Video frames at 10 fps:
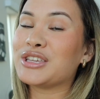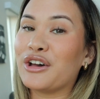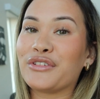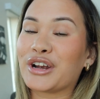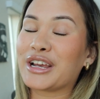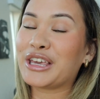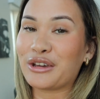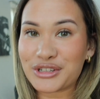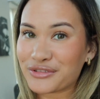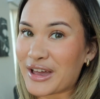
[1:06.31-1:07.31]
So if you're a
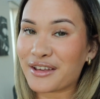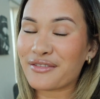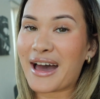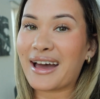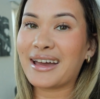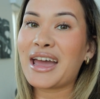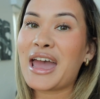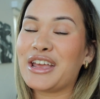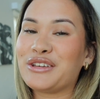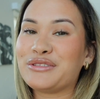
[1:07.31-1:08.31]
huge fan of that
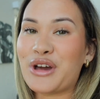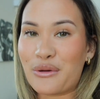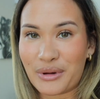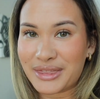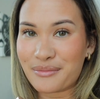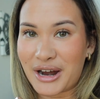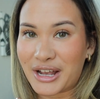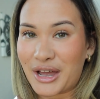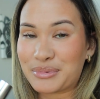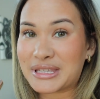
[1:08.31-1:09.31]
and you don't want the
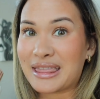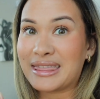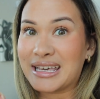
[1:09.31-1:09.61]
markups,